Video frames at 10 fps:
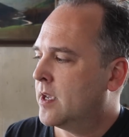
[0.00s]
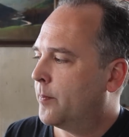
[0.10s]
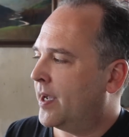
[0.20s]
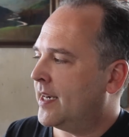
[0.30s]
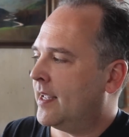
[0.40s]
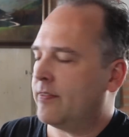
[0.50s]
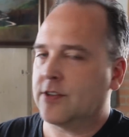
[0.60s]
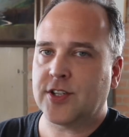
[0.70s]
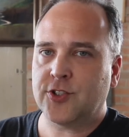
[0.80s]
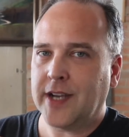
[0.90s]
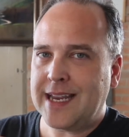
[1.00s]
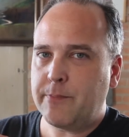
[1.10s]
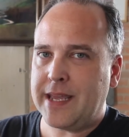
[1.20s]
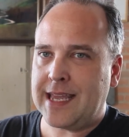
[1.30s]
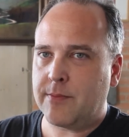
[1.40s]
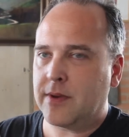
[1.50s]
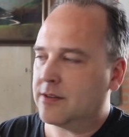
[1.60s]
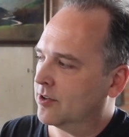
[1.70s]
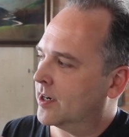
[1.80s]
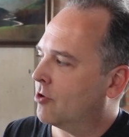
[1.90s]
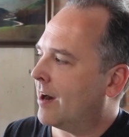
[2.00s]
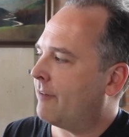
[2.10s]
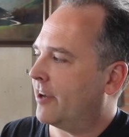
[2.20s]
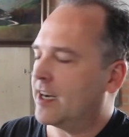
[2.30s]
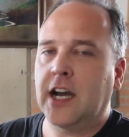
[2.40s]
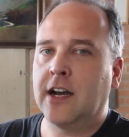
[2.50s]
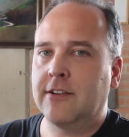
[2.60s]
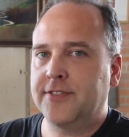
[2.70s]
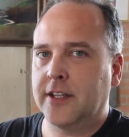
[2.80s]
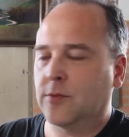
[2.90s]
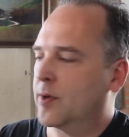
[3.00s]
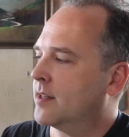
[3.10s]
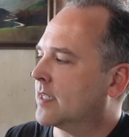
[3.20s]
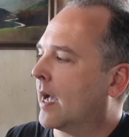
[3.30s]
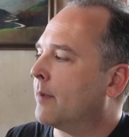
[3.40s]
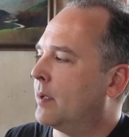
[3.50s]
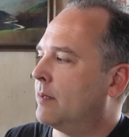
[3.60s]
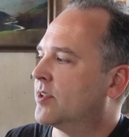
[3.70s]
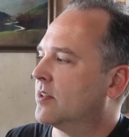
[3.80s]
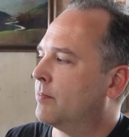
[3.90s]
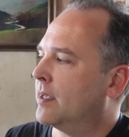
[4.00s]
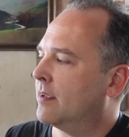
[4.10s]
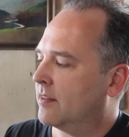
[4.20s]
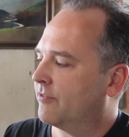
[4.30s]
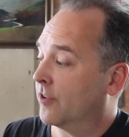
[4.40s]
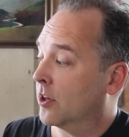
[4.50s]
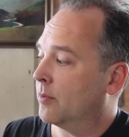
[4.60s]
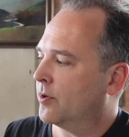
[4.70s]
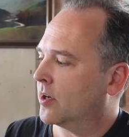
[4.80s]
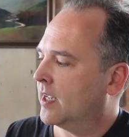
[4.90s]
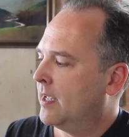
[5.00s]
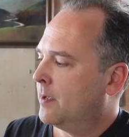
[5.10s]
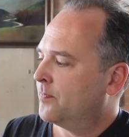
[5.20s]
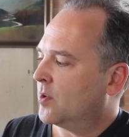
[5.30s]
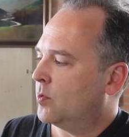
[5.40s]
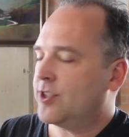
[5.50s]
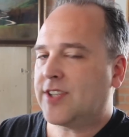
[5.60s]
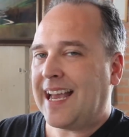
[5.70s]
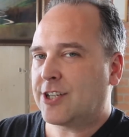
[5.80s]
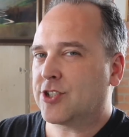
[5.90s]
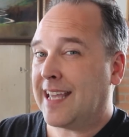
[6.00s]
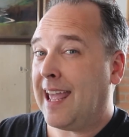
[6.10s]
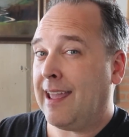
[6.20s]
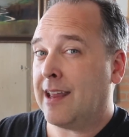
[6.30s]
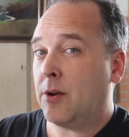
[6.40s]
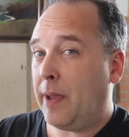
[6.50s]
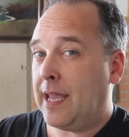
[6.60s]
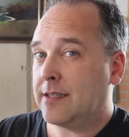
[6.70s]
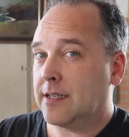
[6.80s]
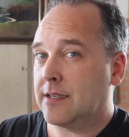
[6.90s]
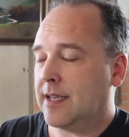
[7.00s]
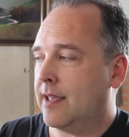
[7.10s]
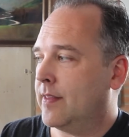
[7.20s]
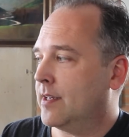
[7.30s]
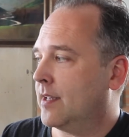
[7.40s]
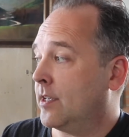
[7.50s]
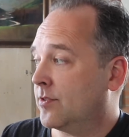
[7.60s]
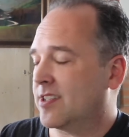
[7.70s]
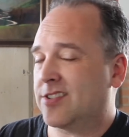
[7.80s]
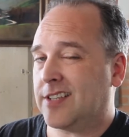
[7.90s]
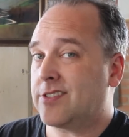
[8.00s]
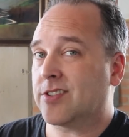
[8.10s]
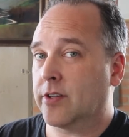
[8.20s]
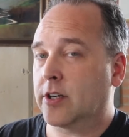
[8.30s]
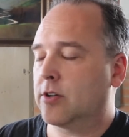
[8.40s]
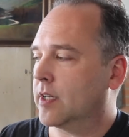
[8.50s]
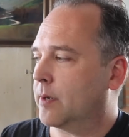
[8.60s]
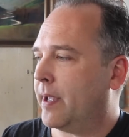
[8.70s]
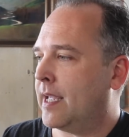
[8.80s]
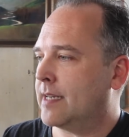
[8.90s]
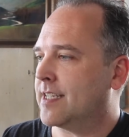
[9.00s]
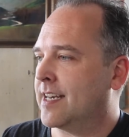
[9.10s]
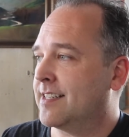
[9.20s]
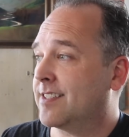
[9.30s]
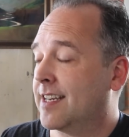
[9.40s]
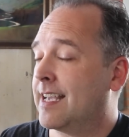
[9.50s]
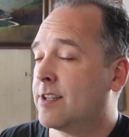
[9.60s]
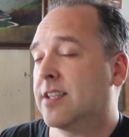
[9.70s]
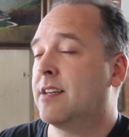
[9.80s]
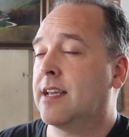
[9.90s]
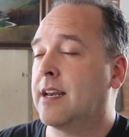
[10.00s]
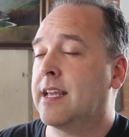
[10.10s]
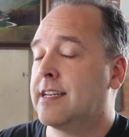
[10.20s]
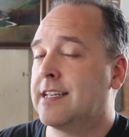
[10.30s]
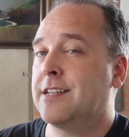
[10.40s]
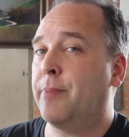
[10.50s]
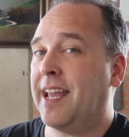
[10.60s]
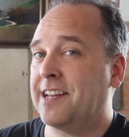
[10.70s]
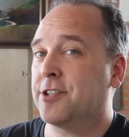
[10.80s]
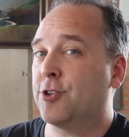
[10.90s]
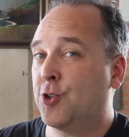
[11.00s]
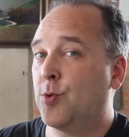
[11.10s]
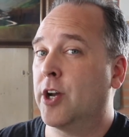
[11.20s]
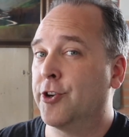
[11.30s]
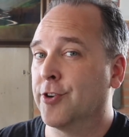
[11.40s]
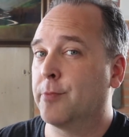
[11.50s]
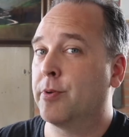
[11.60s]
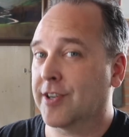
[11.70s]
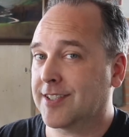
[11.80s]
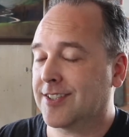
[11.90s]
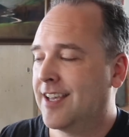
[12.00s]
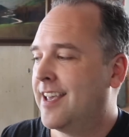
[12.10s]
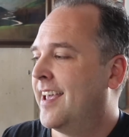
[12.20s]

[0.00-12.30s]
But there's a train beam or a graphic of, you know, one of these I-beams in the, in the front of the book, which is actually hand-painted. And the, he used a stencil and acrylic paint. And he said, yes, indeed, he did paint two hundred books.